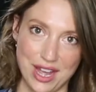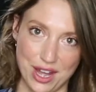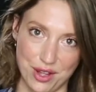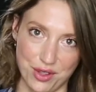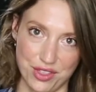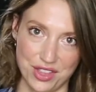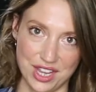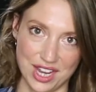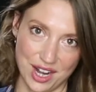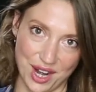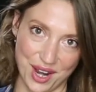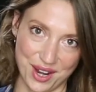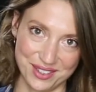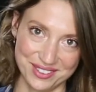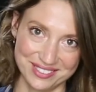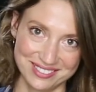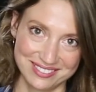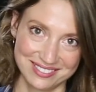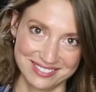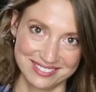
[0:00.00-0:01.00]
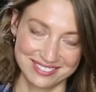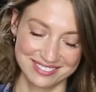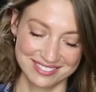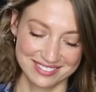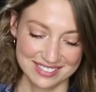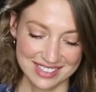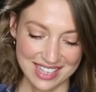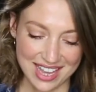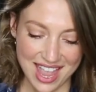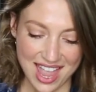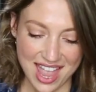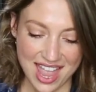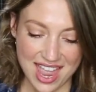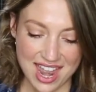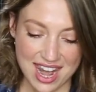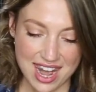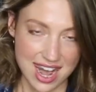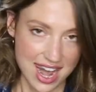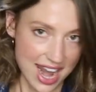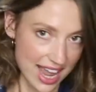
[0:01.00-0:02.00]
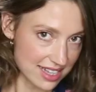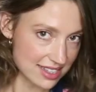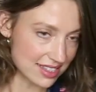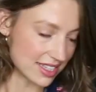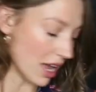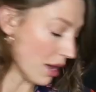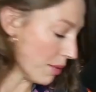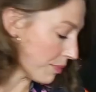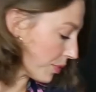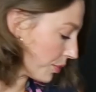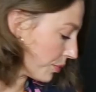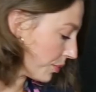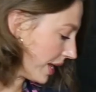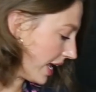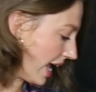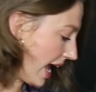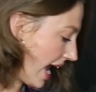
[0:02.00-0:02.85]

healthy glow. Next up, we